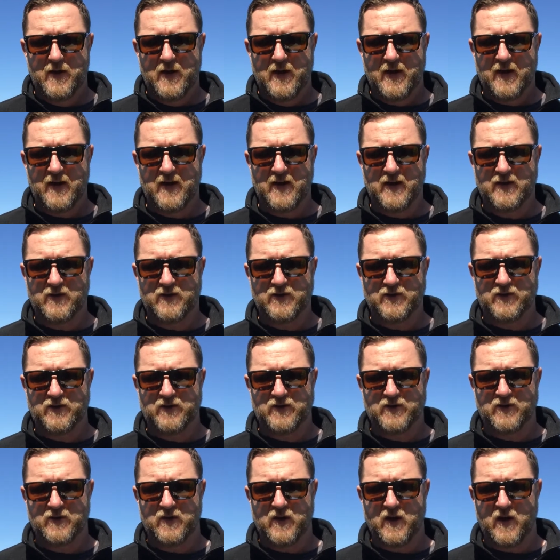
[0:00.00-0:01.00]

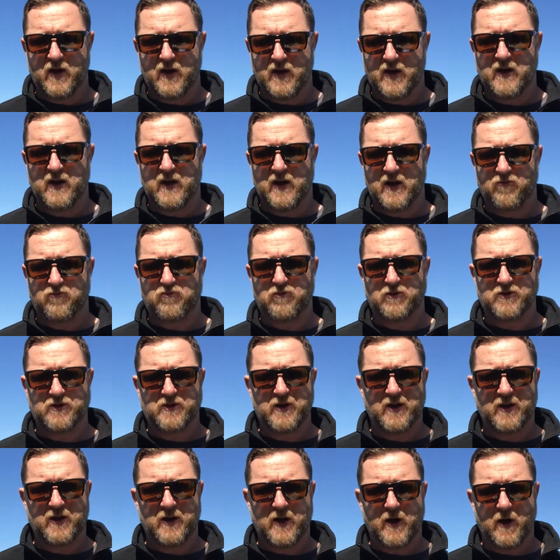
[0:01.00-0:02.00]
is an
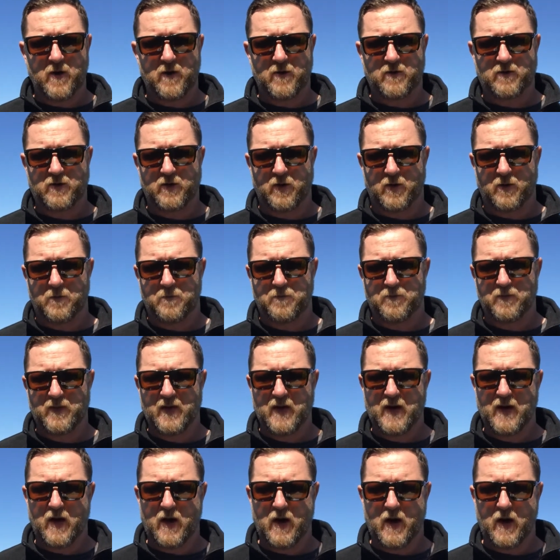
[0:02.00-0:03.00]
interesting character
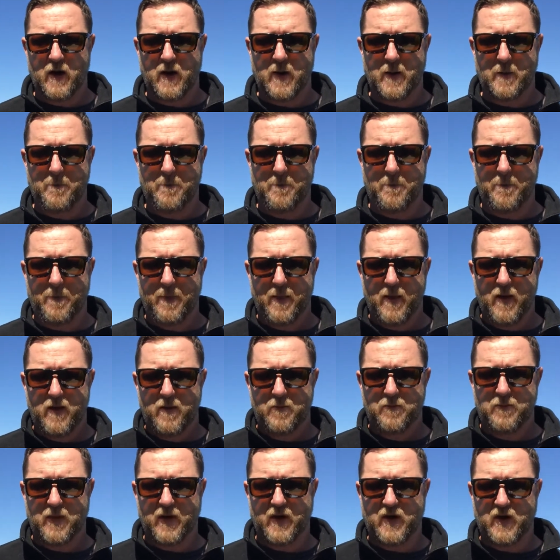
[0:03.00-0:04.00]

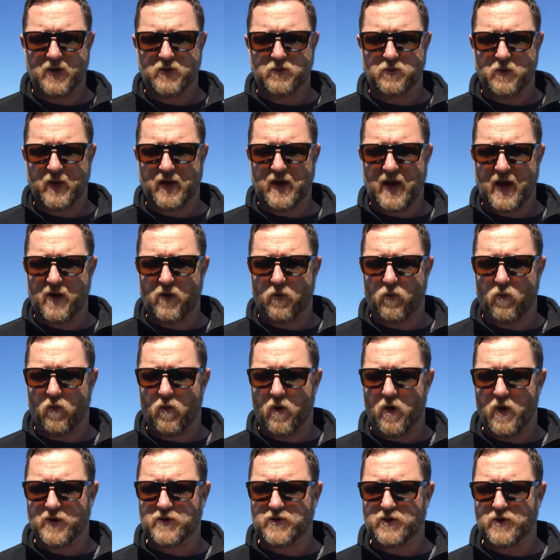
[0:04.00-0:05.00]
because we kind of
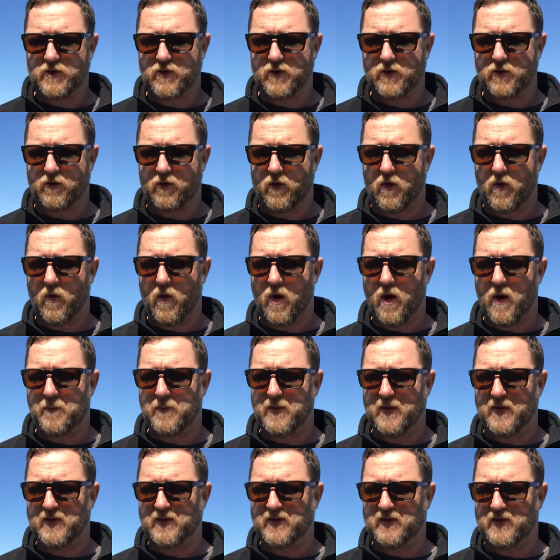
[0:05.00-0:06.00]
watch her grow up
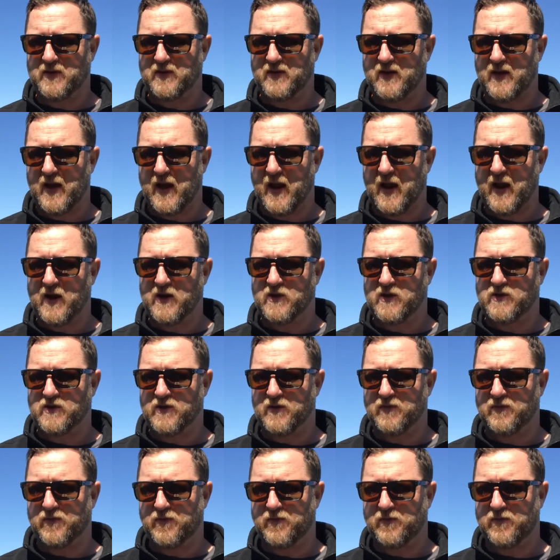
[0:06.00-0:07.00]
into the age
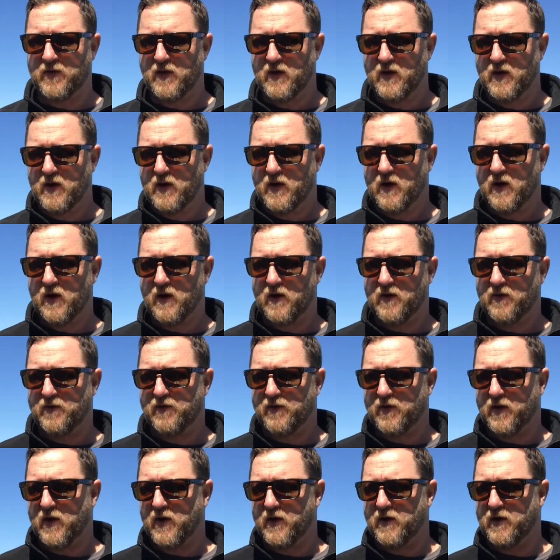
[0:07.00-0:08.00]
of
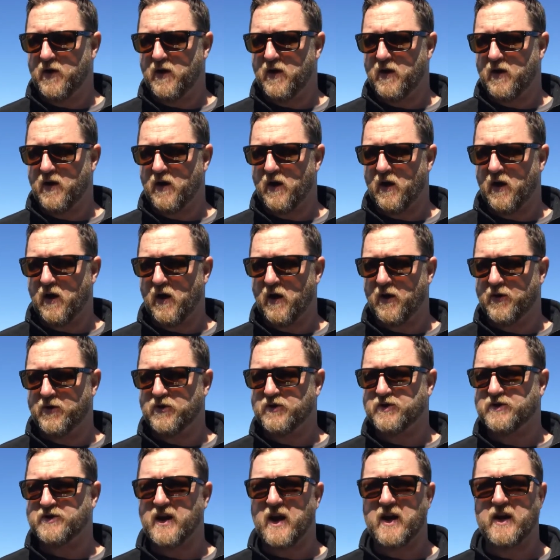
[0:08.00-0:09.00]

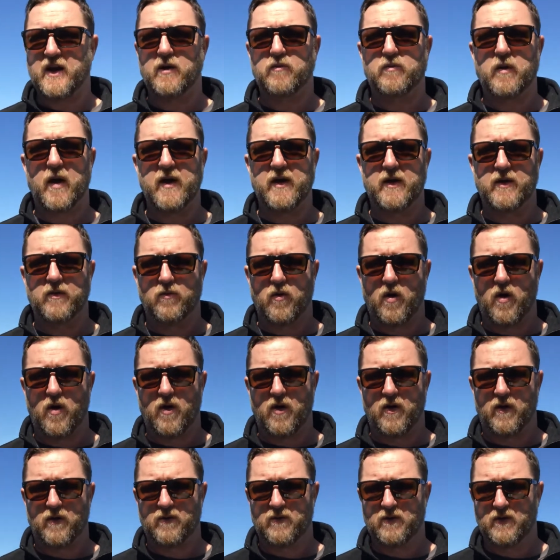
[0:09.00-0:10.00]
understanding right and
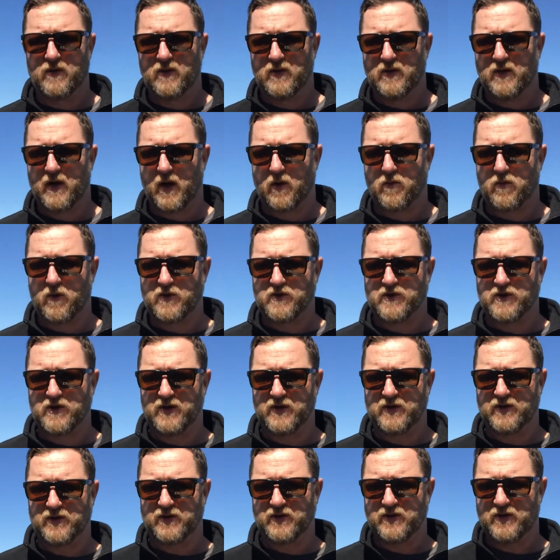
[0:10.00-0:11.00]
wrong, like when
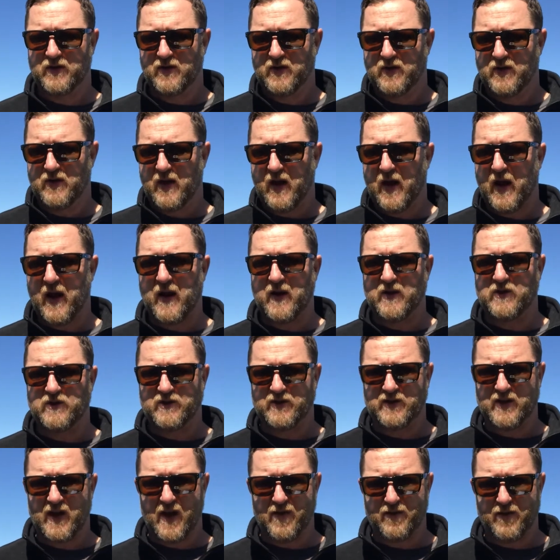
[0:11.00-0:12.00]
she's age
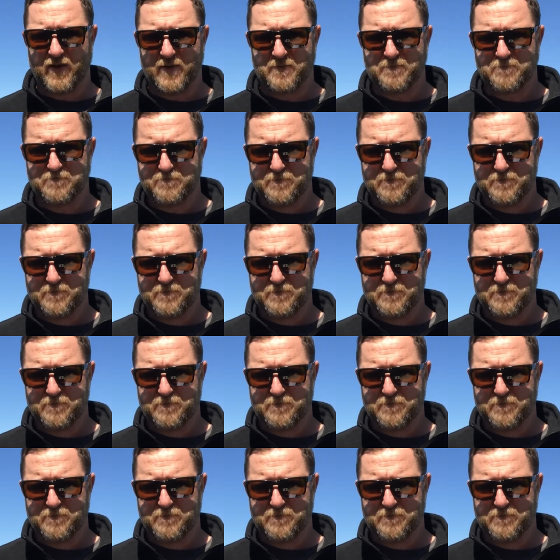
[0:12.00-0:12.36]
7.